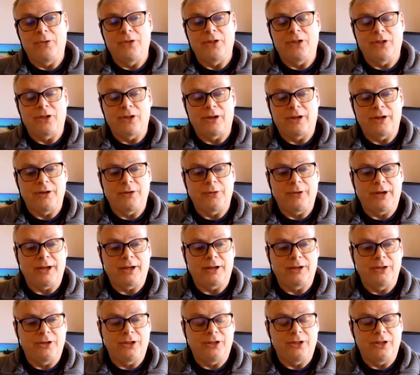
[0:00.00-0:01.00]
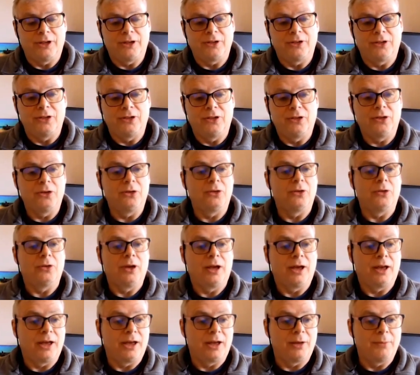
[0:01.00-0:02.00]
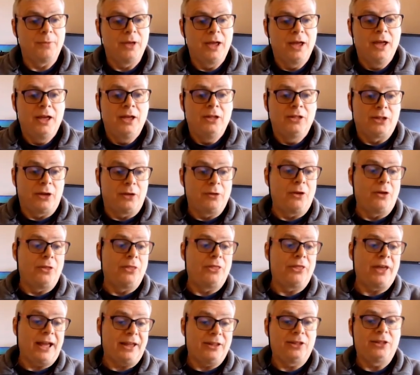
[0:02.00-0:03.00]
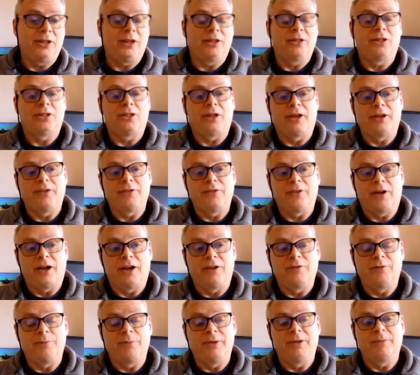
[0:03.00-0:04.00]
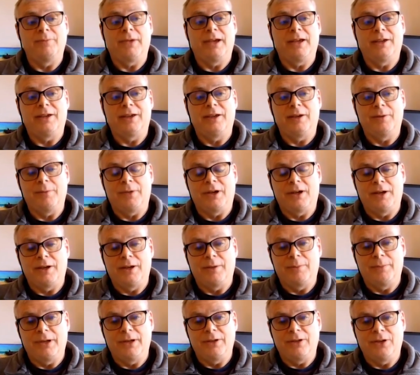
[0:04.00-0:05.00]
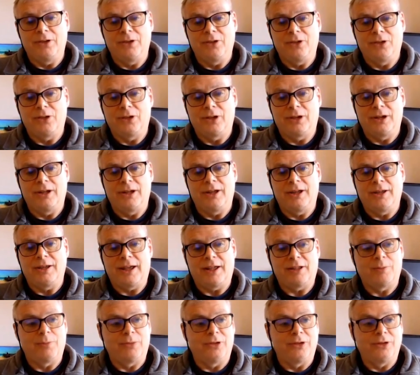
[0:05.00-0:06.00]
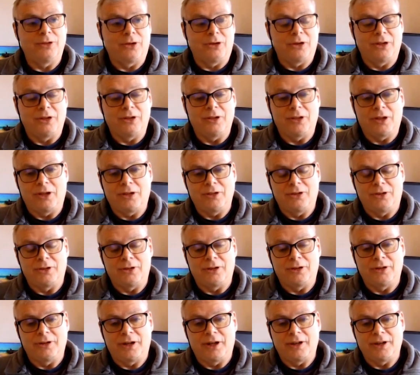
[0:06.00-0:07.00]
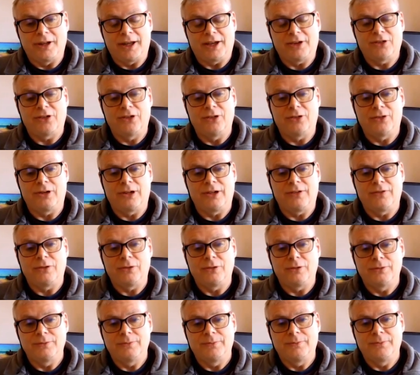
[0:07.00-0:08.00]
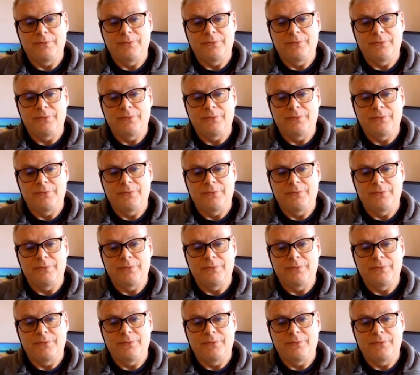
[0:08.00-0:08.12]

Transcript: was a slightly reckless thing to do. So in that sense, I've been making my opinions clear, yes, but not at a national level.